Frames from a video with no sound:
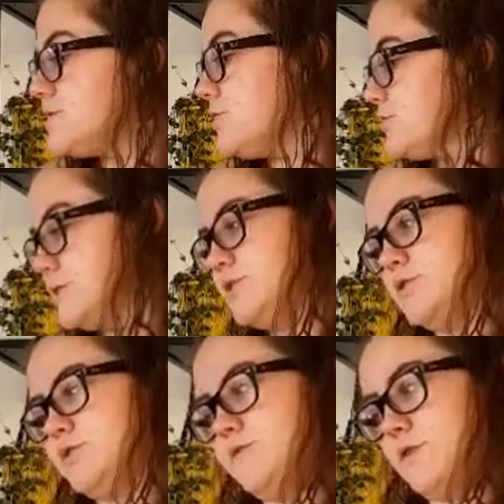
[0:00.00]
are the
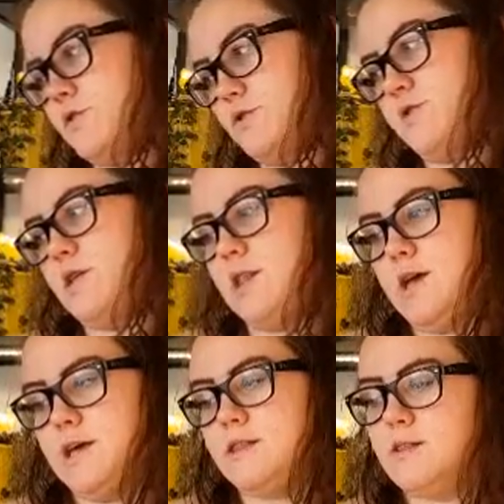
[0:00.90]
region of Earth that lie
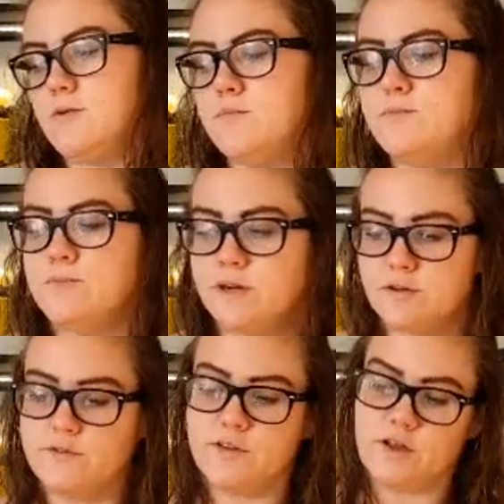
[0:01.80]
in the
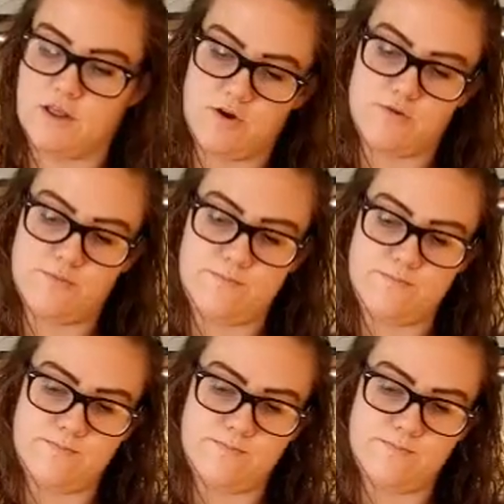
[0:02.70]
middle of the globe.